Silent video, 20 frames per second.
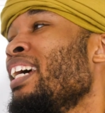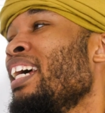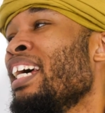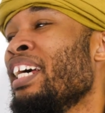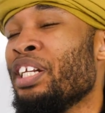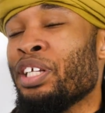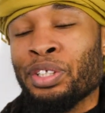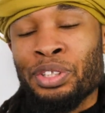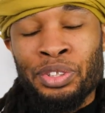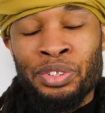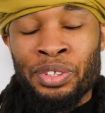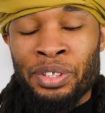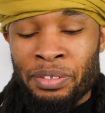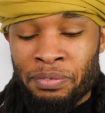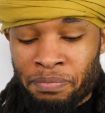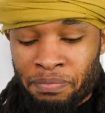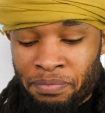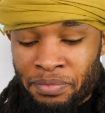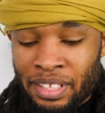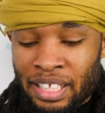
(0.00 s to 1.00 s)
industry.
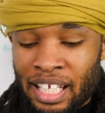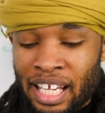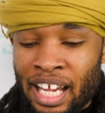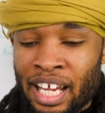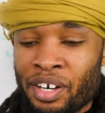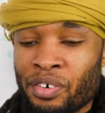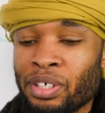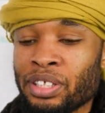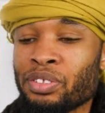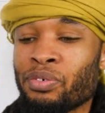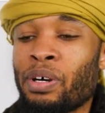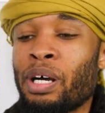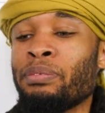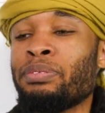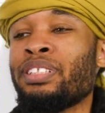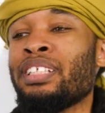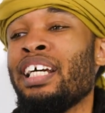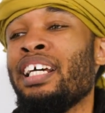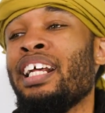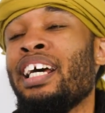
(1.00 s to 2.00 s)
And the reason why
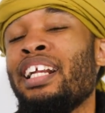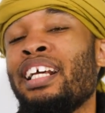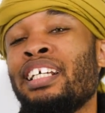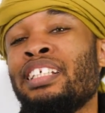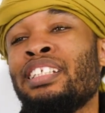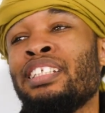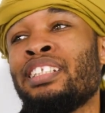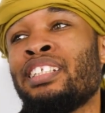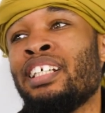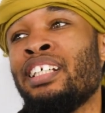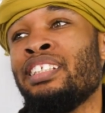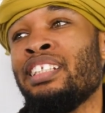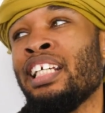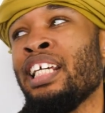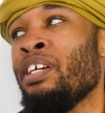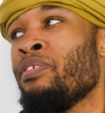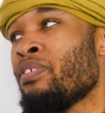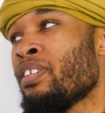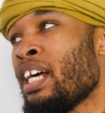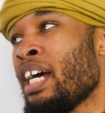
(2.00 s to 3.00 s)
I'm saying that is because
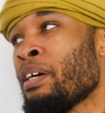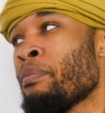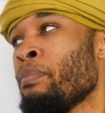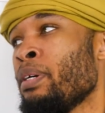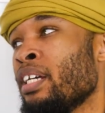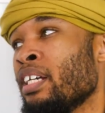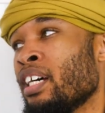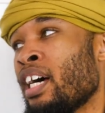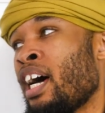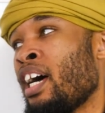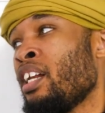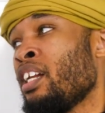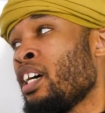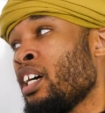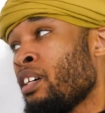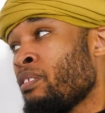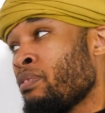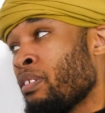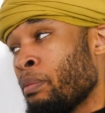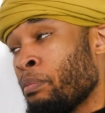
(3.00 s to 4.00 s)
even like me, I'm
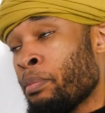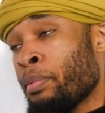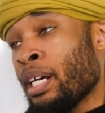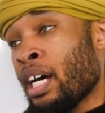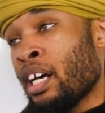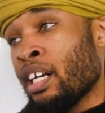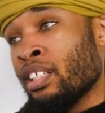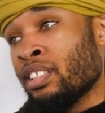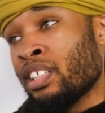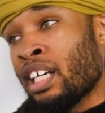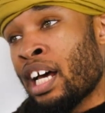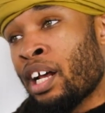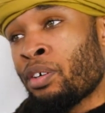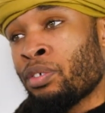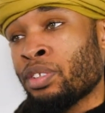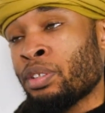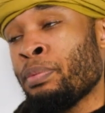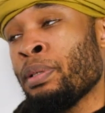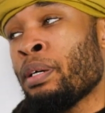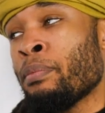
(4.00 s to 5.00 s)
gonna be honest, I
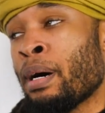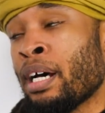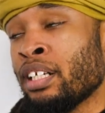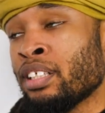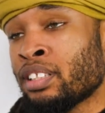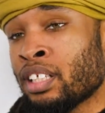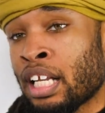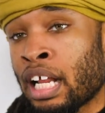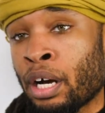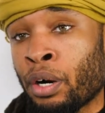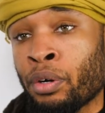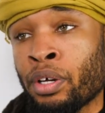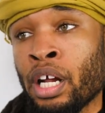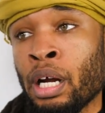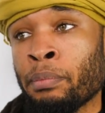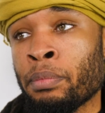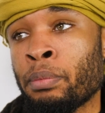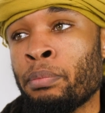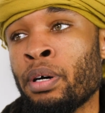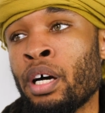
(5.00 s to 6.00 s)
don't speak about this a lot on
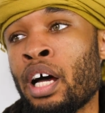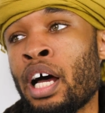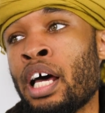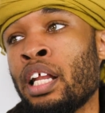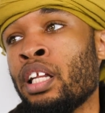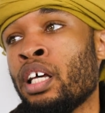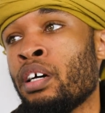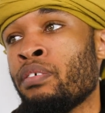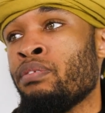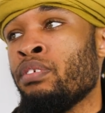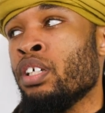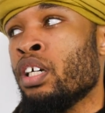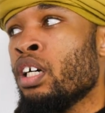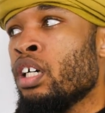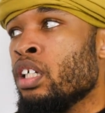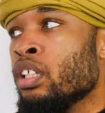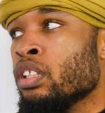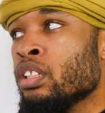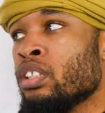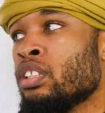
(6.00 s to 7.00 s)
camera, but I love
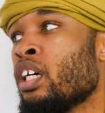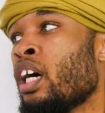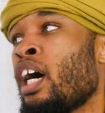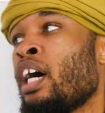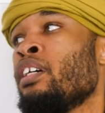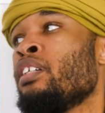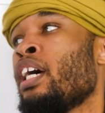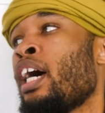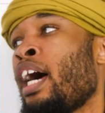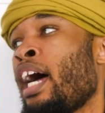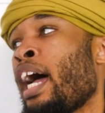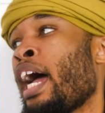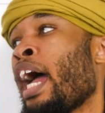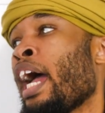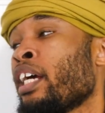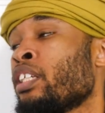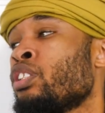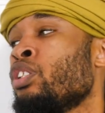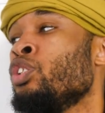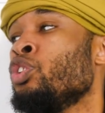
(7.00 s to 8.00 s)
guns. I
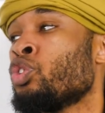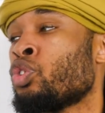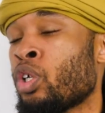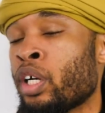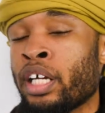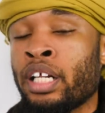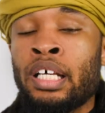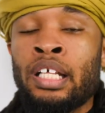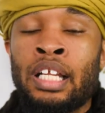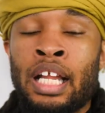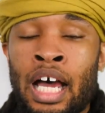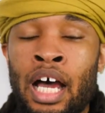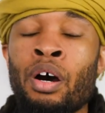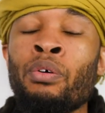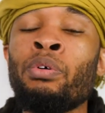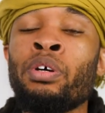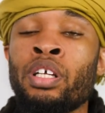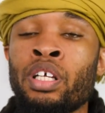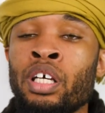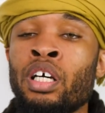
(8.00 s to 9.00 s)
actually train a
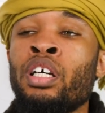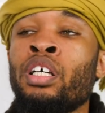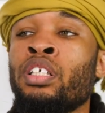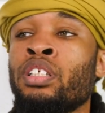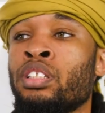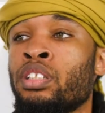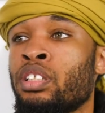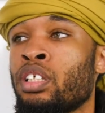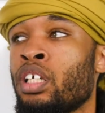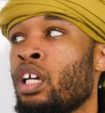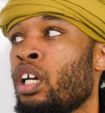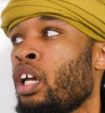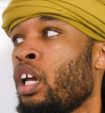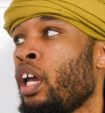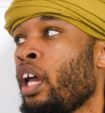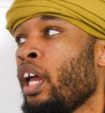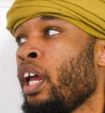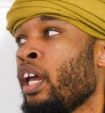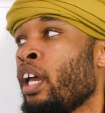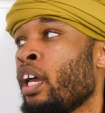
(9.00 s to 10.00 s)
lot with guns.
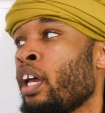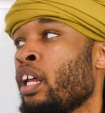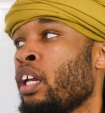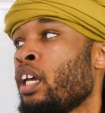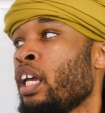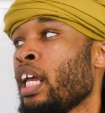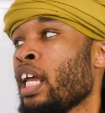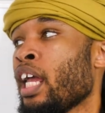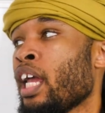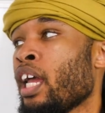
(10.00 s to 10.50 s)
And